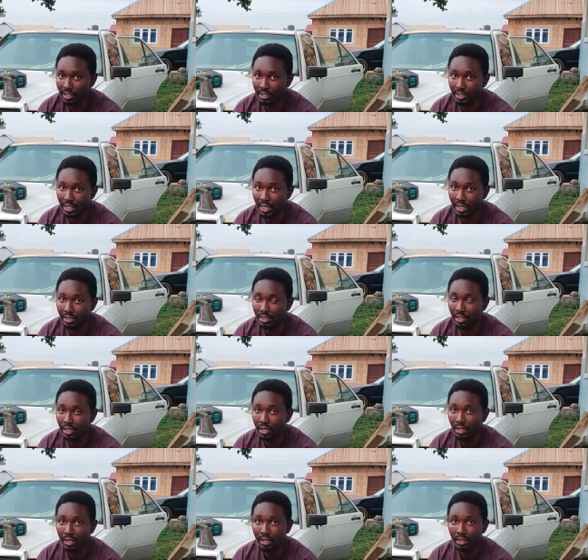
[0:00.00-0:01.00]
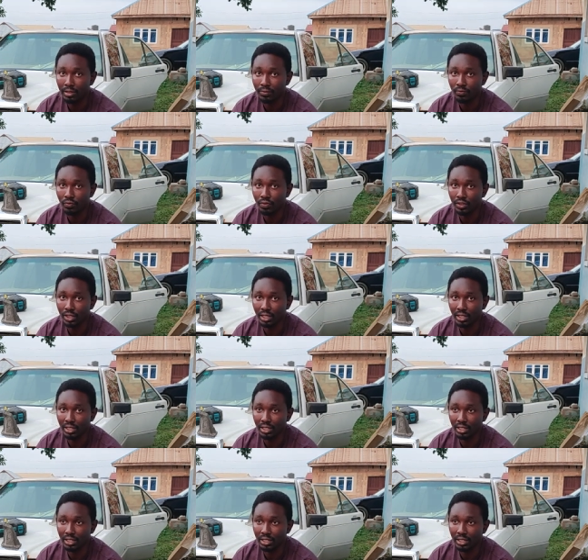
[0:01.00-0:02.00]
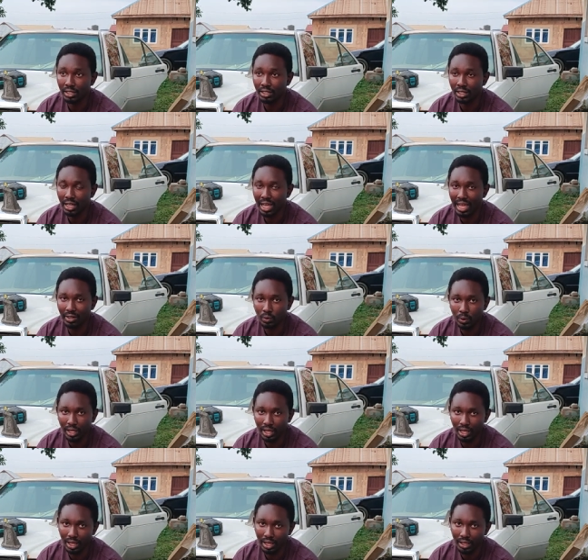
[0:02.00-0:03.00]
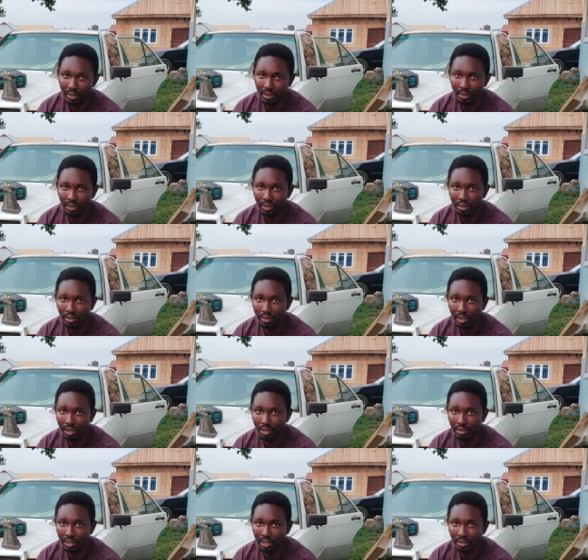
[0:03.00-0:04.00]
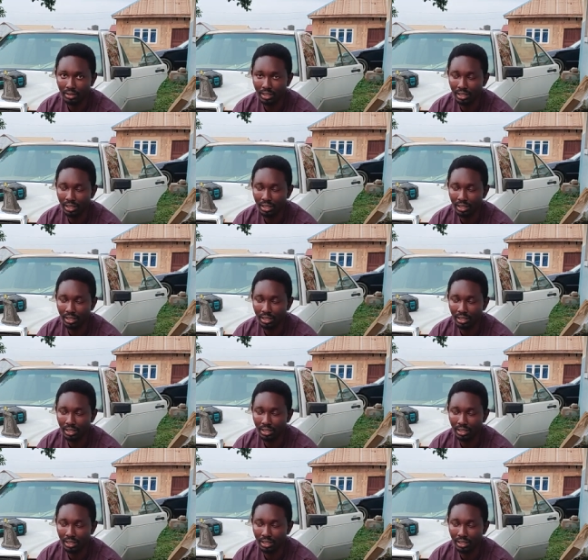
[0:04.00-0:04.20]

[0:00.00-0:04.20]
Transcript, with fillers: is that the hardware, the, the,